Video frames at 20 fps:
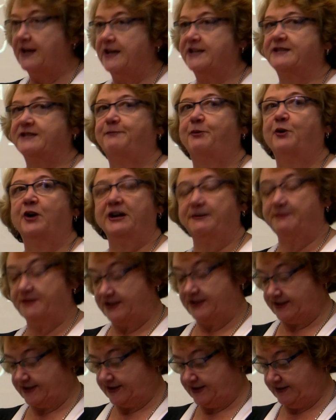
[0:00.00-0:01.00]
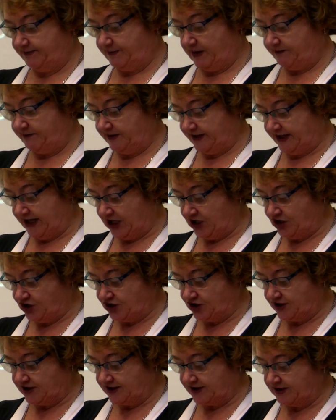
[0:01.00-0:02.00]
His appointments,
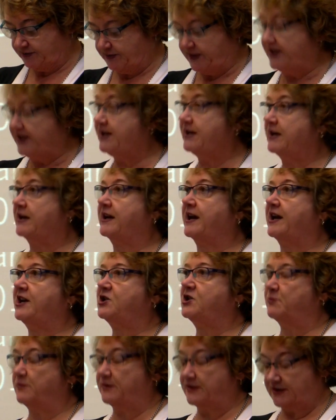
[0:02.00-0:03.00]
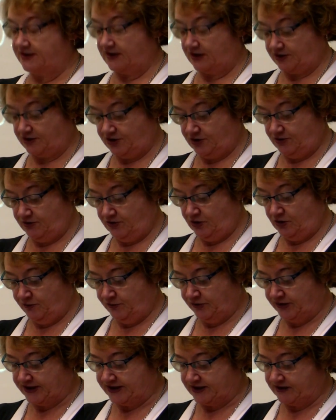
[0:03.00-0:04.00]
publications, speaking engagements are too
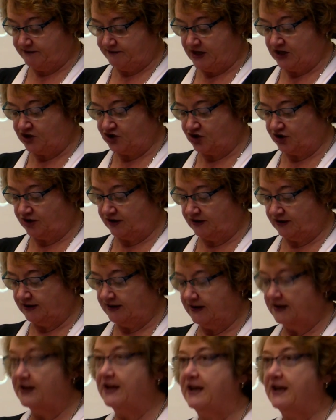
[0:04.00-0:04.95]
numerous to mention.